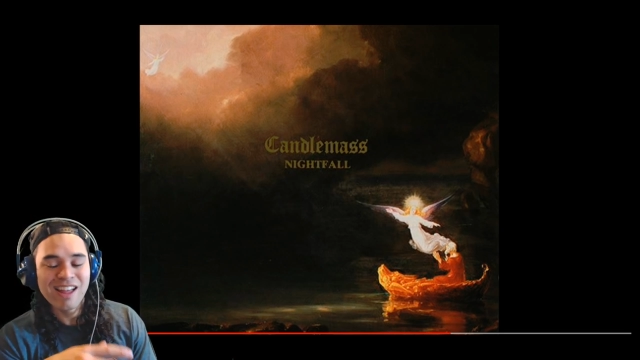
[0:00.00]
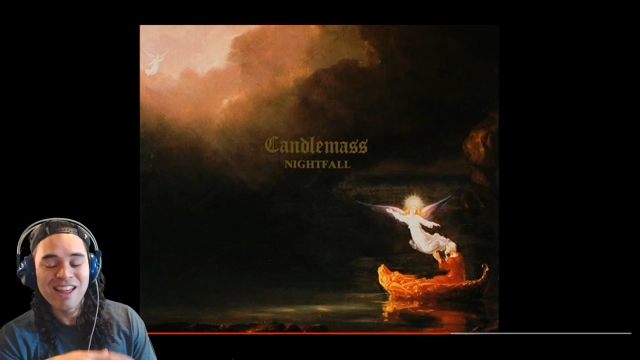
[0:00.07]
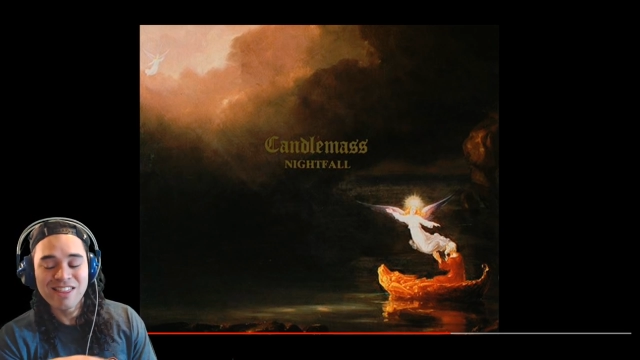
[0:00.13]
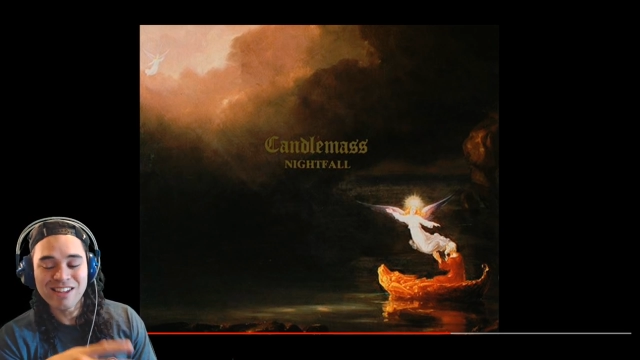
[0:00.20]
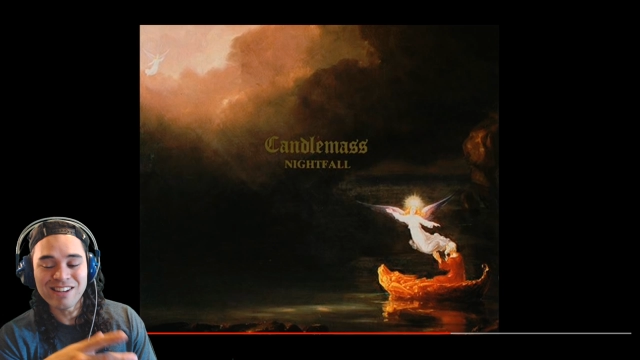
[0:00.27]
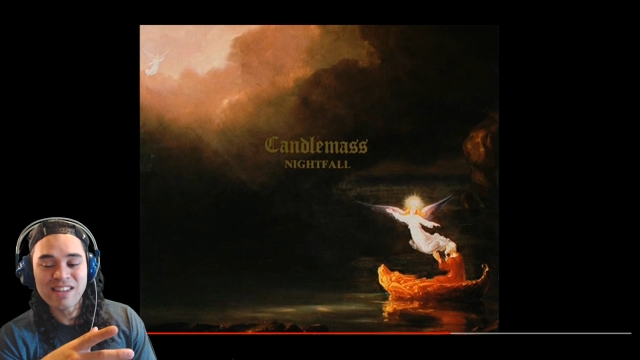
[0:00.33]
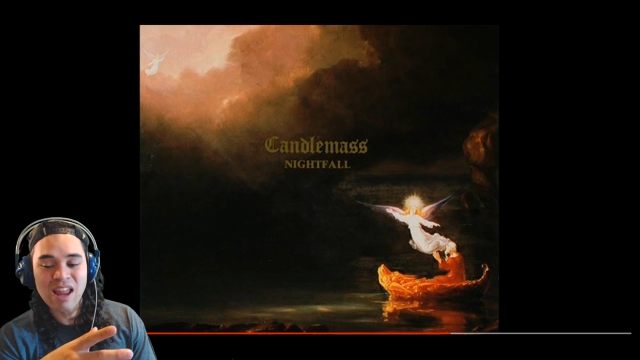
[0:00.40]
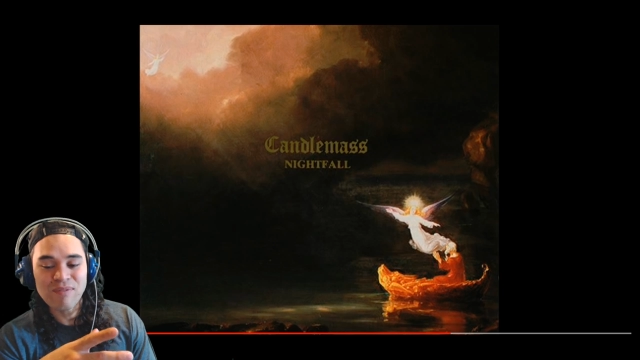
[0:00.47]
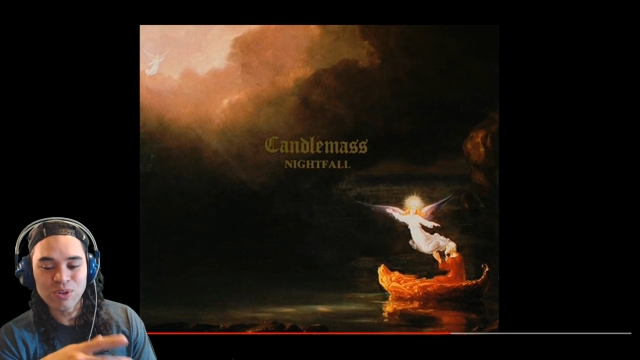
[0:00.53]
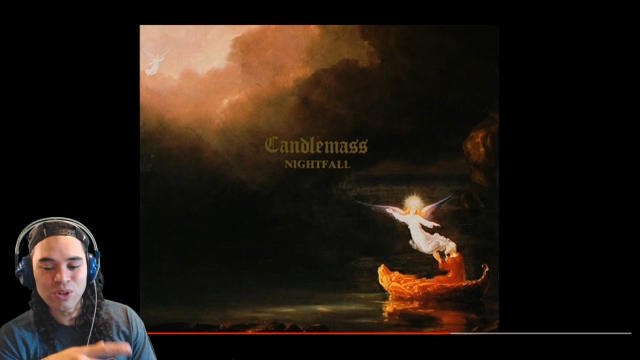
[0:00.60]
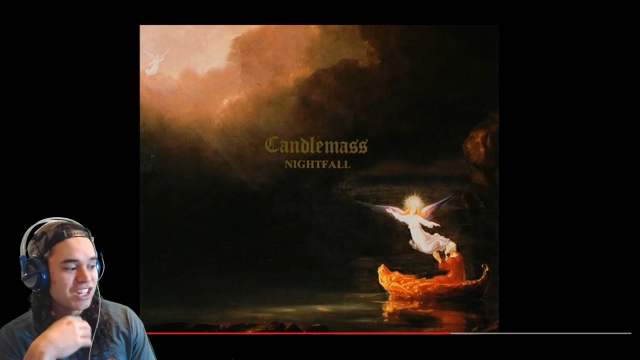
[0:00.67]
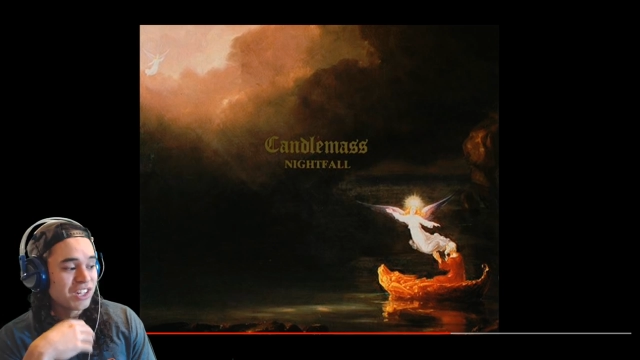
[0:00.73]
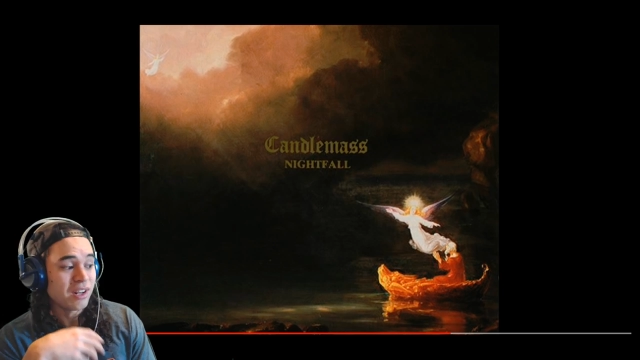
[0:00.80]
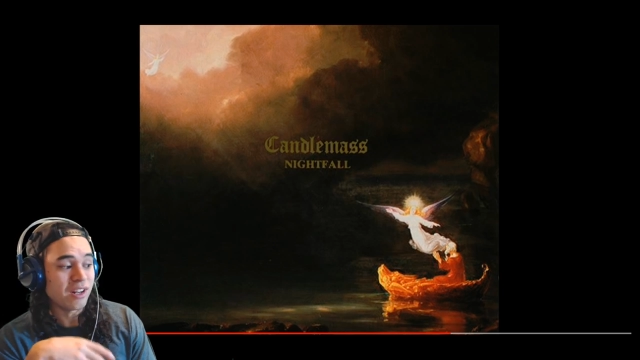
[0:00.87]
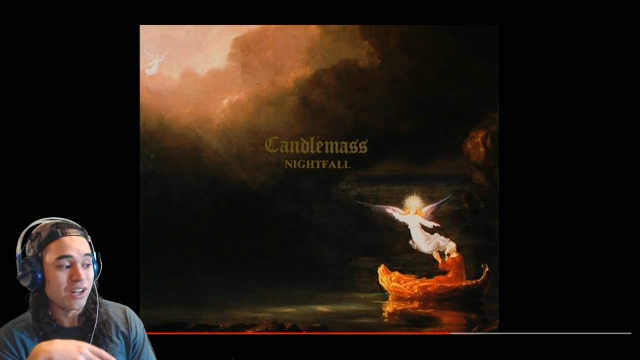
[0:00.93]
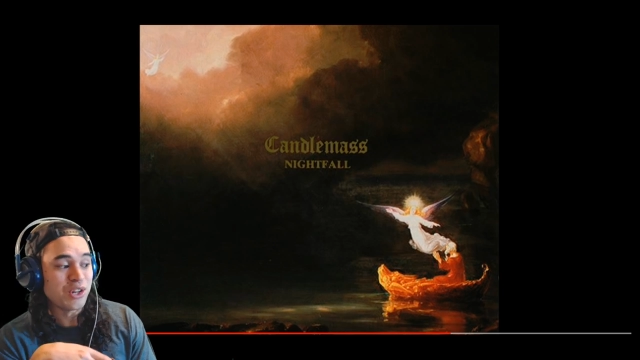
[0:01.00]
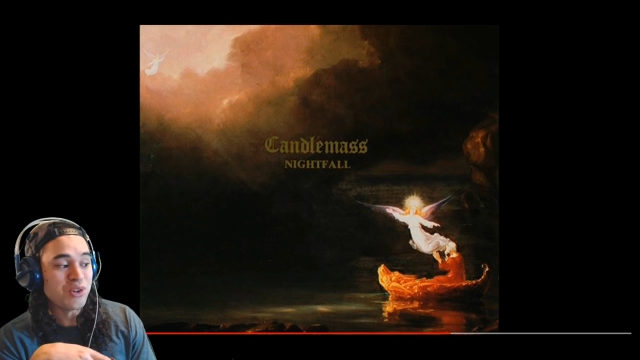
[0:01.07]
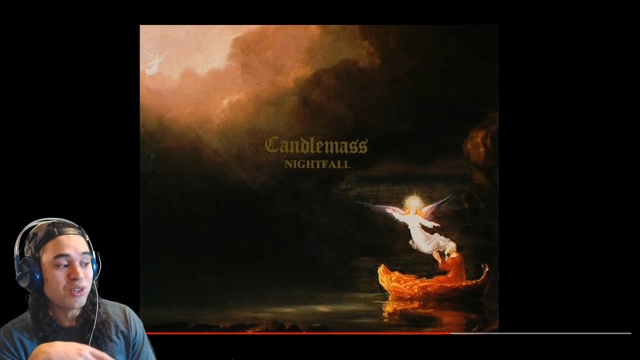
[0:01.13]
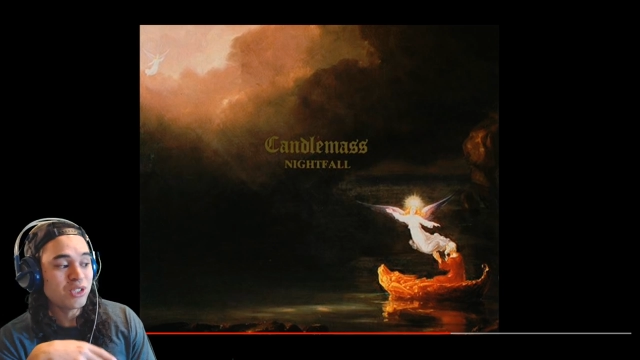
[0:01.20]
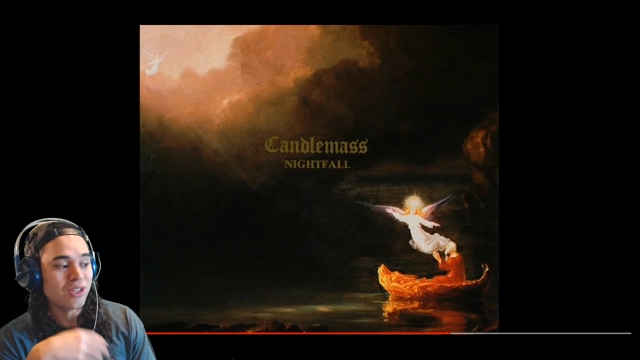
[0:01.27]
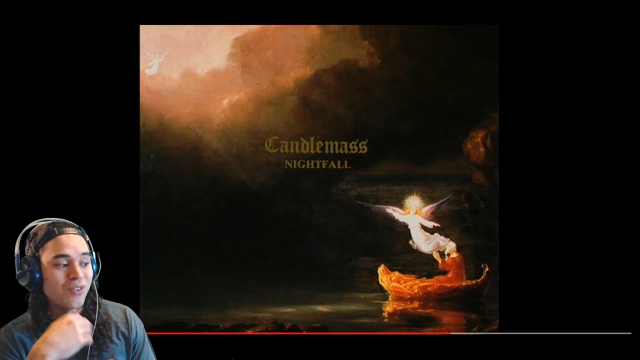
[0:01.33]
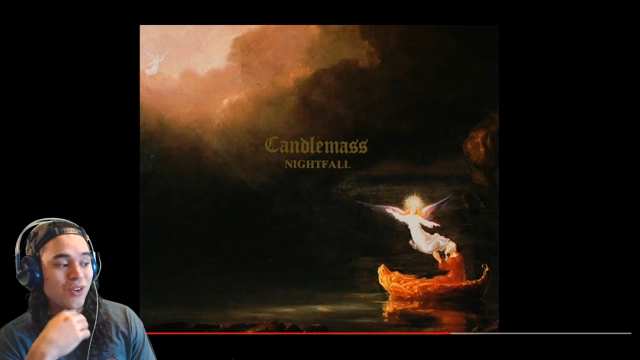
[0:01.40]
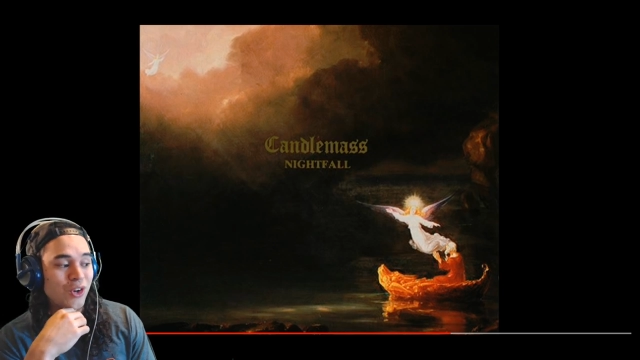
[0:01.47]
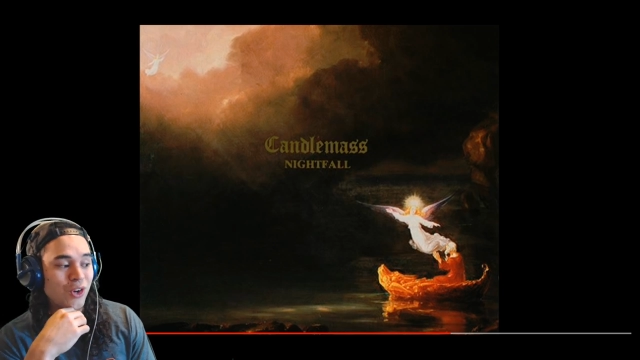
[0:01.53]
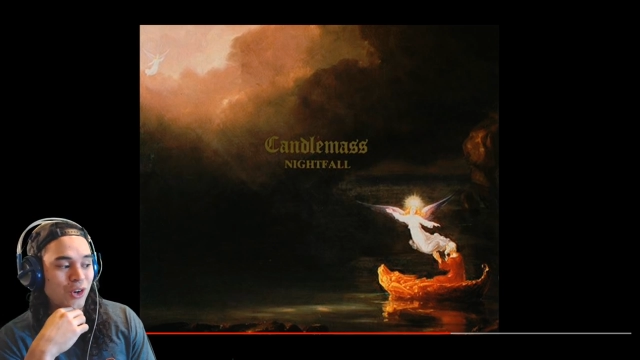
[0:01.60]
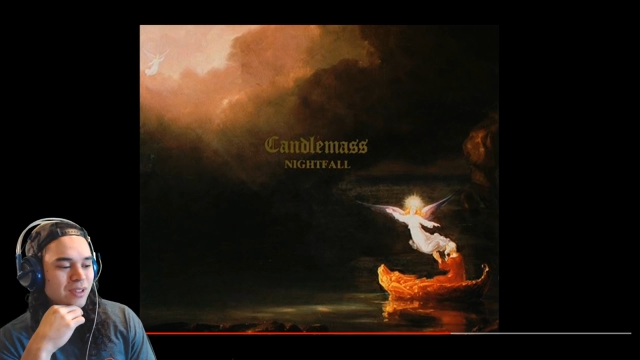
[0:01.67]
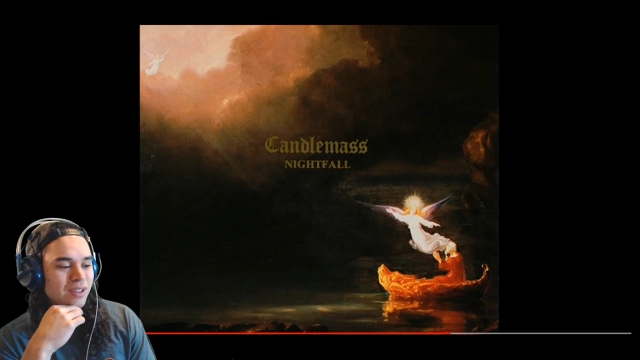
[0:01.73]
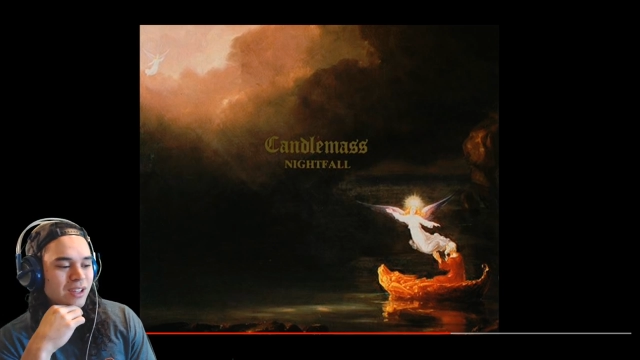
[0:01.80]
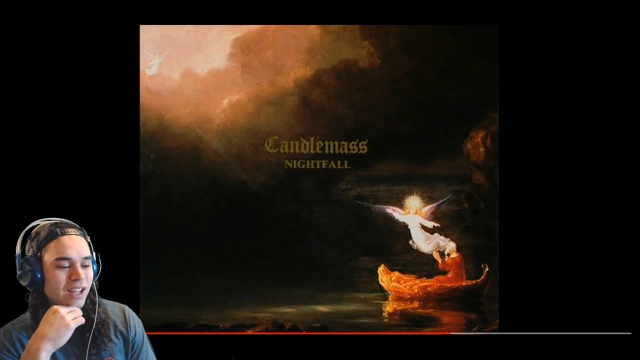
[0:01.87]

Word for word: The devil, Lucifer,